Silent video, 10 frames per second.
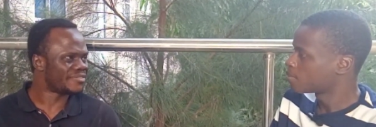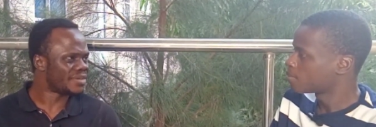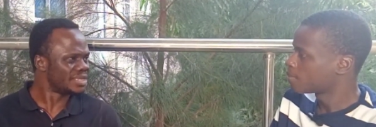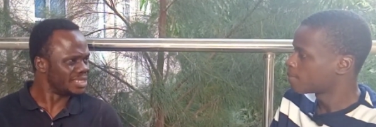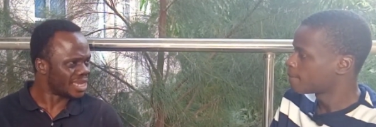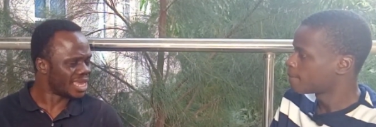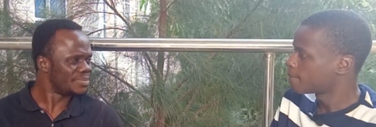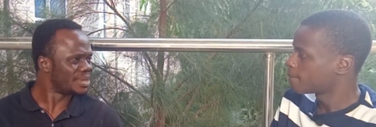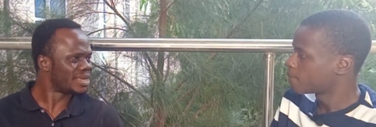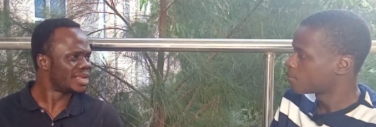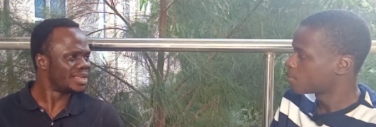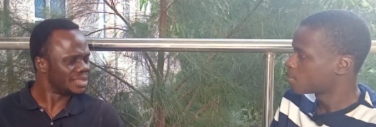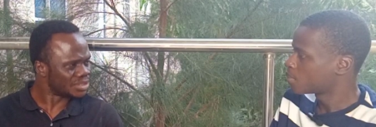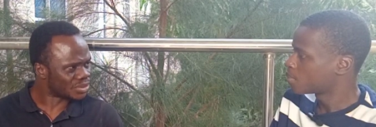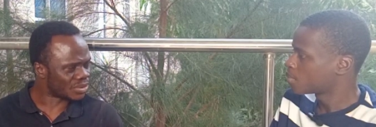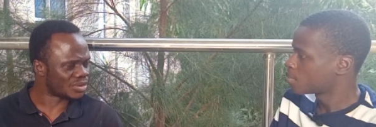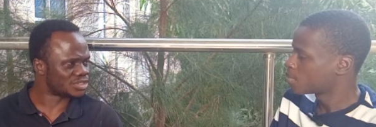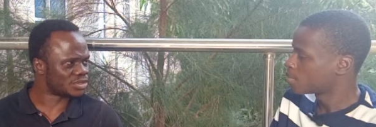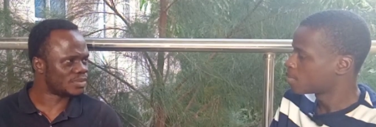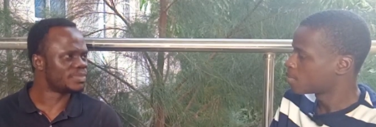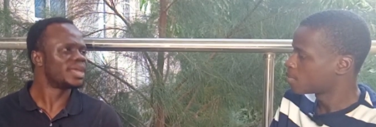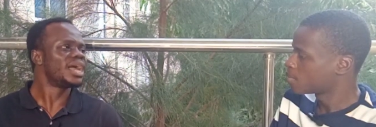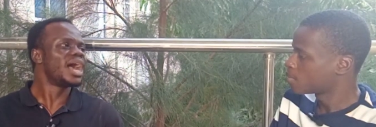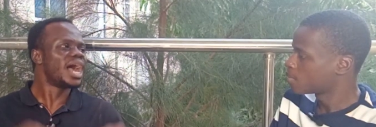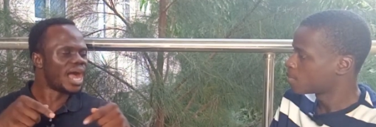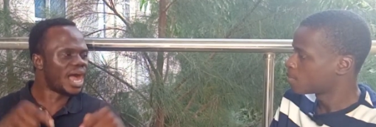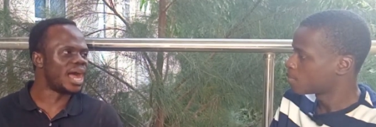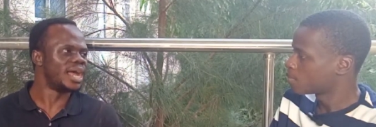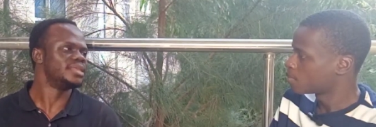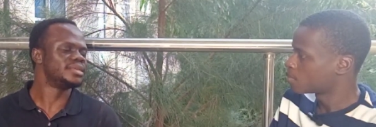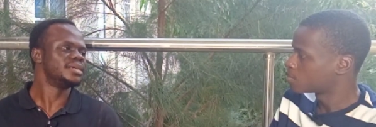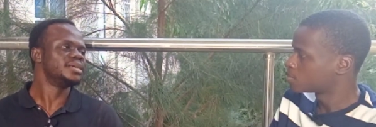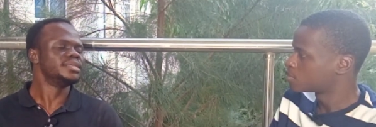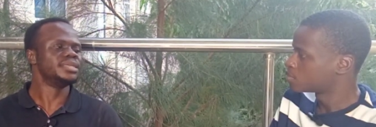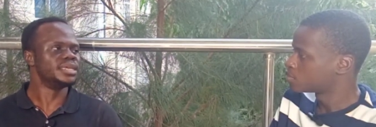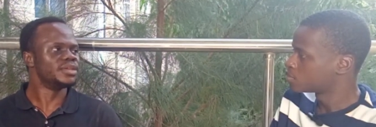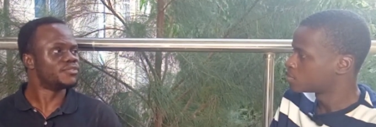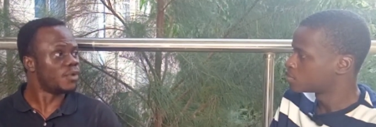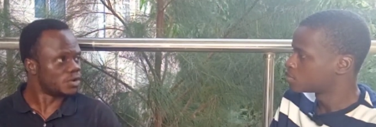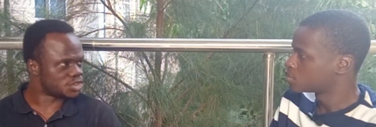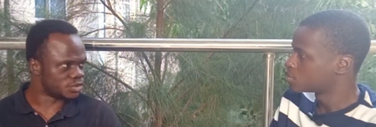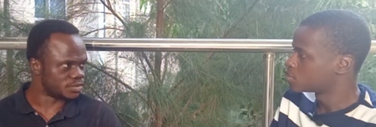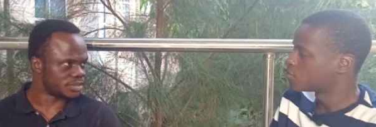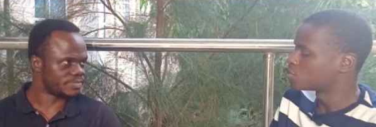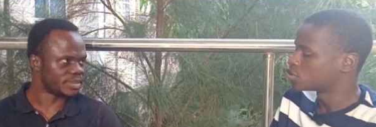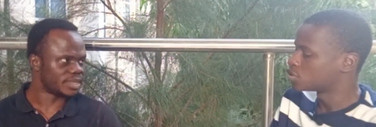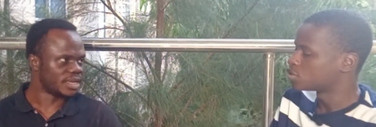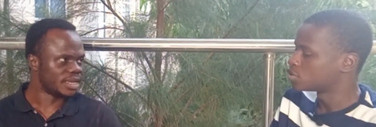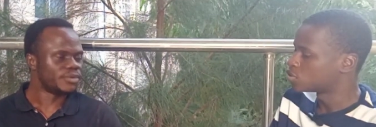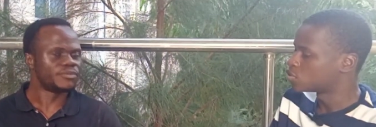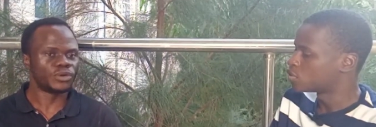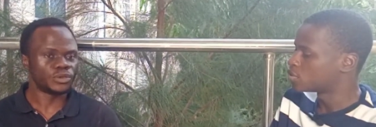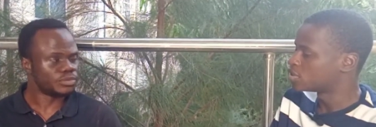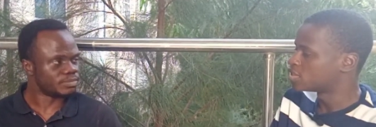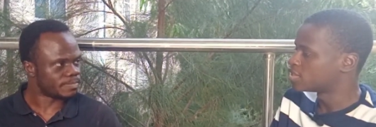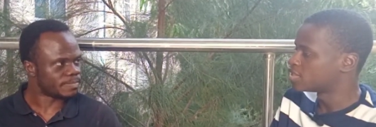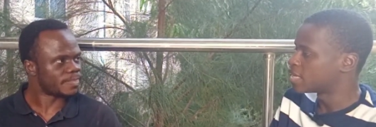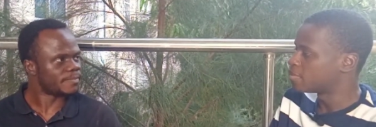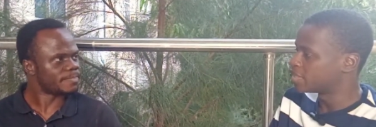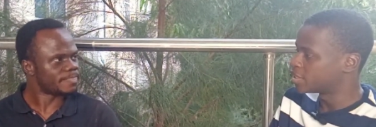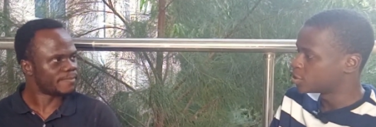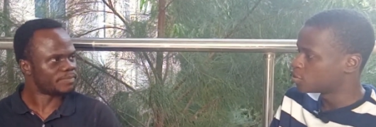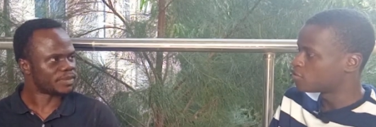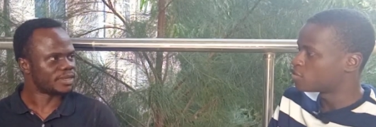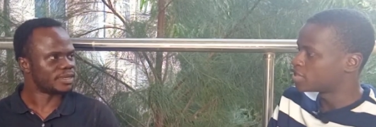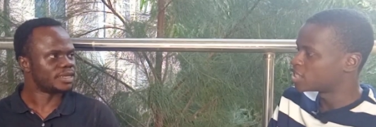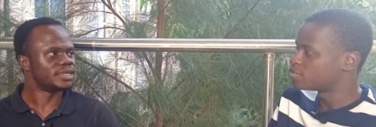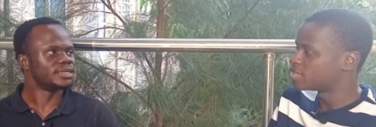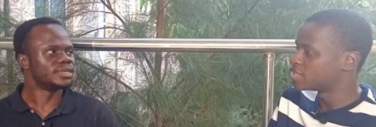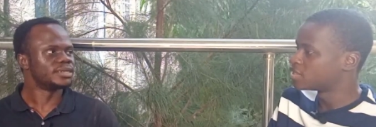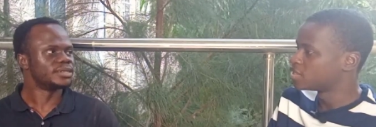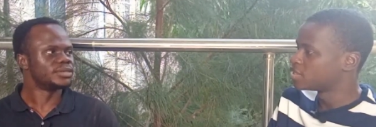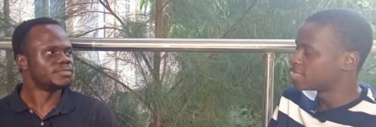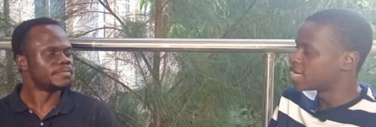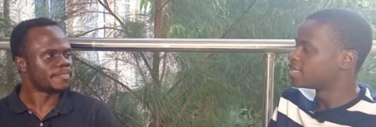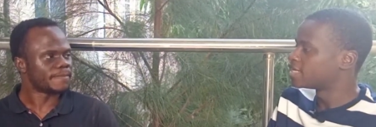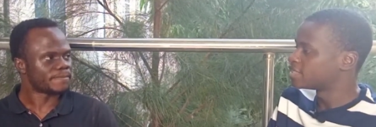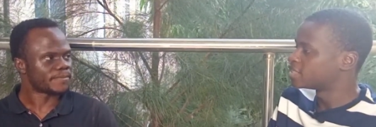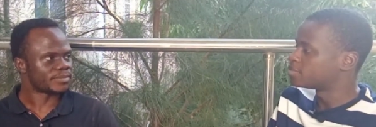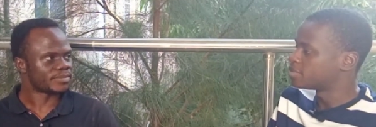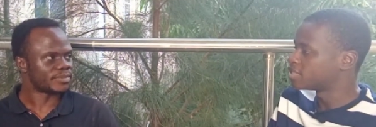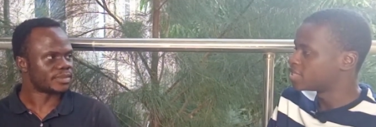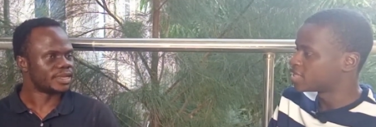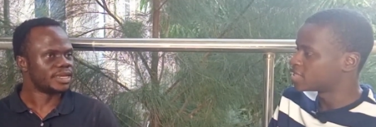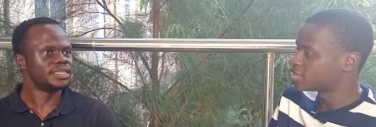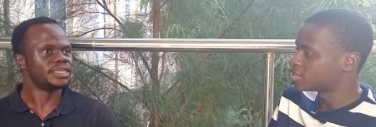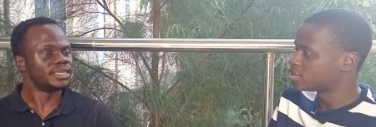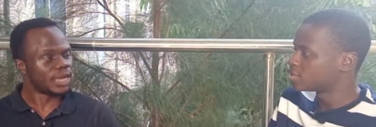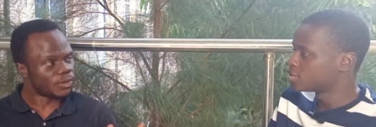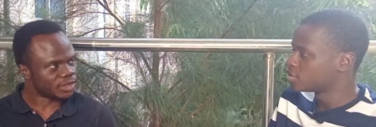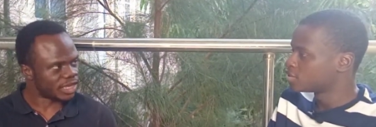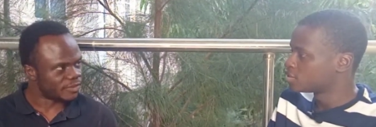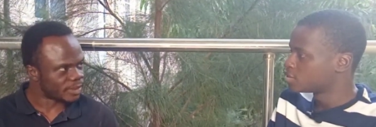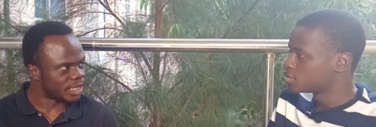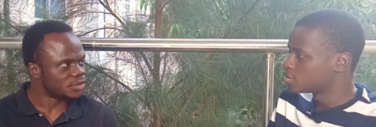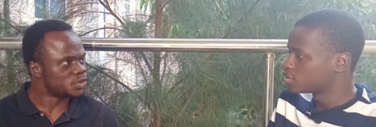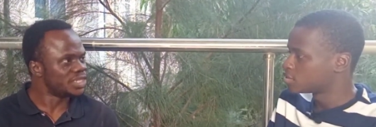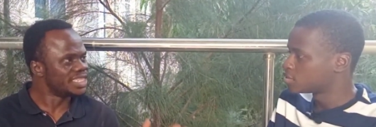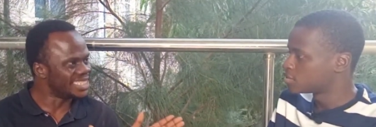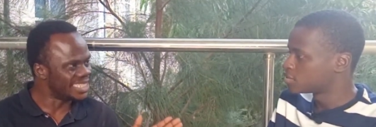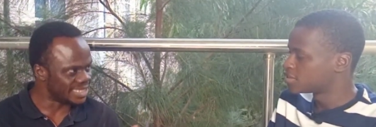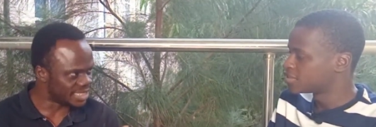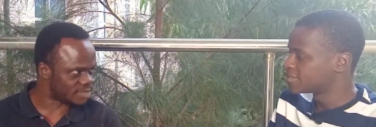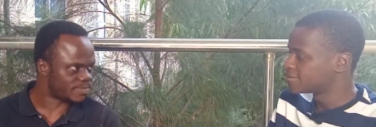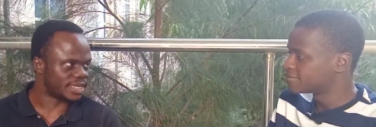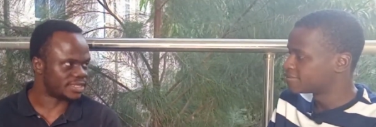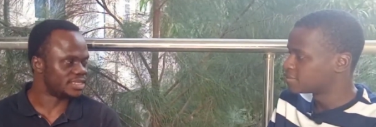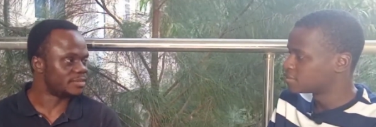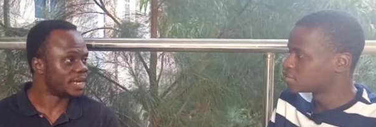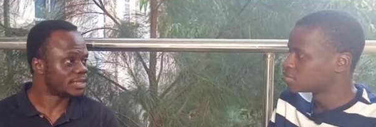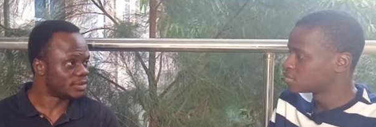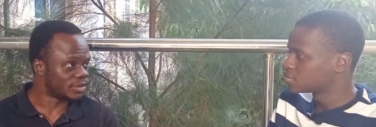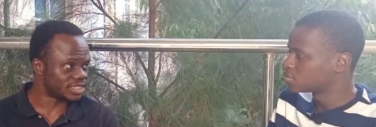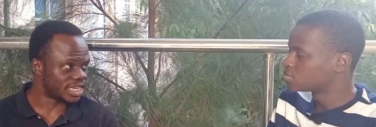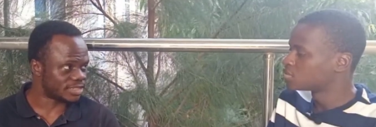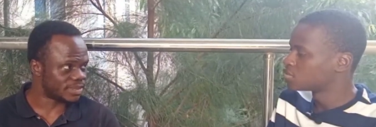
Speaker 1: that affect the chemical the structure and the functions functions yeah. so that you see
Speaker 2: the application of what has been gathered in the preclinical stage yeah
Speaker 1: what have been you see the disease part the pathology